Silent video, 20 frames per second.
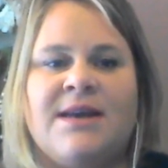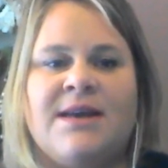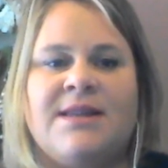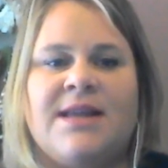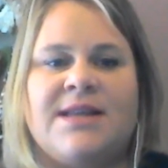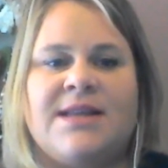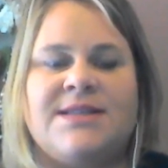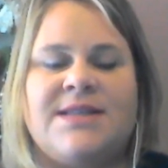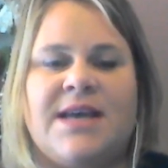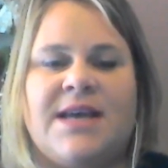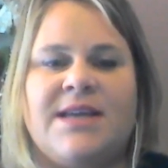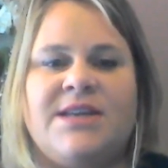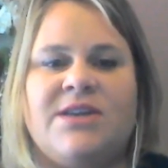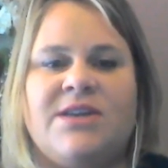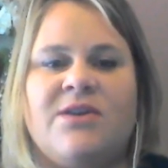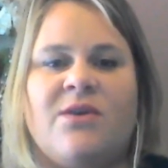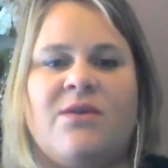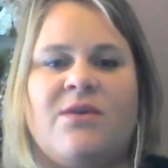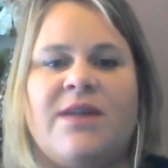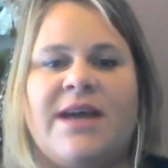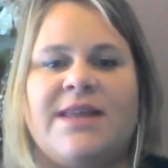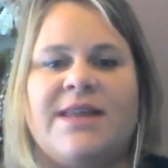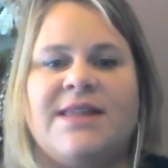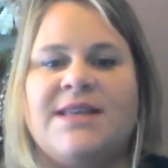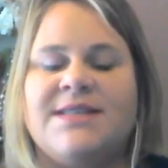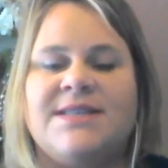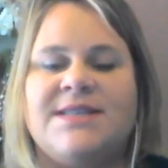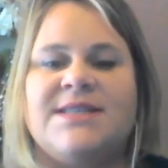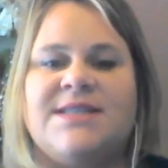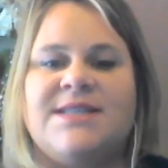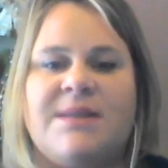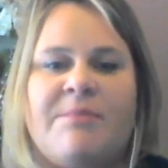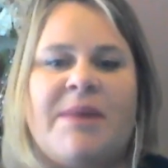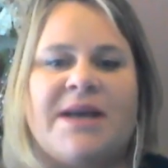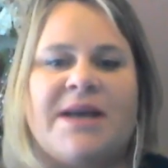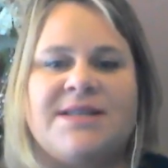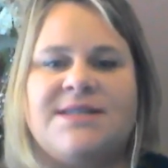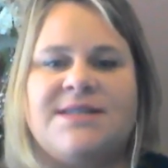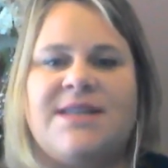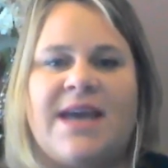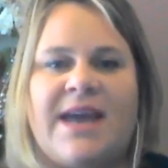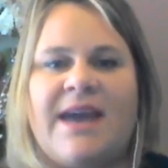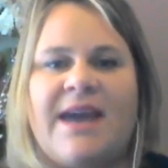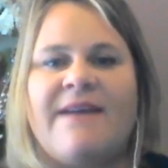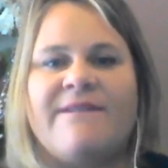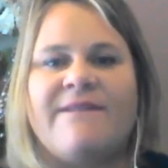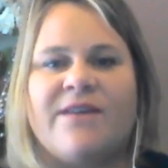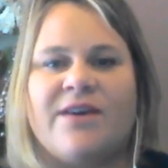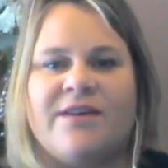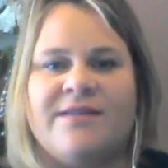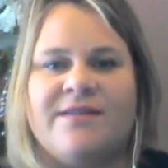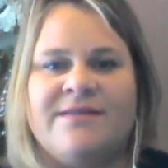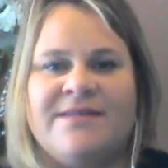that said, you know, like, this is the best day ever.